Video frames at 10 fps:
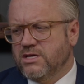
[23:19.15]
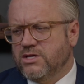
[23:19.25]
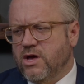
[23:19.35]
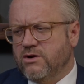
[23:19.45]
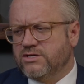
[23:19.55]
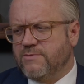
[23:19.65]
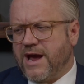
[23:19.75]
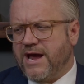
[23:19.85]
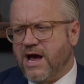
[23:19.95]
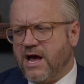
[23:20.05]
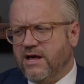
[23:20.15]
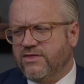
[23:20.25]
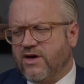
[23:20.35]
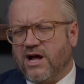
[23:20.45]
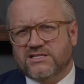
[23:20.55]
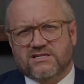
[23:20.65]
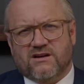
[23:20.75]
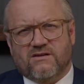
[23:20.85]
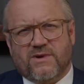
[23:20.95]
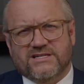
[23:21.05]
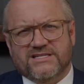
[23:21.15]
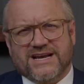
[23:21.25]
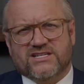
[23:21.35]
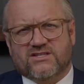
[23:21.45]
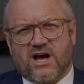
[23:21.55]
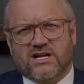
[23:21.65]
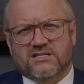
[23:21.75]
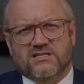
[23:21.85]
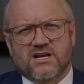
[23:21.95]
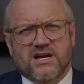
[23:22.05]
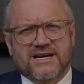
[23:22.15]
There's my uh, thoughts, my six thoughts,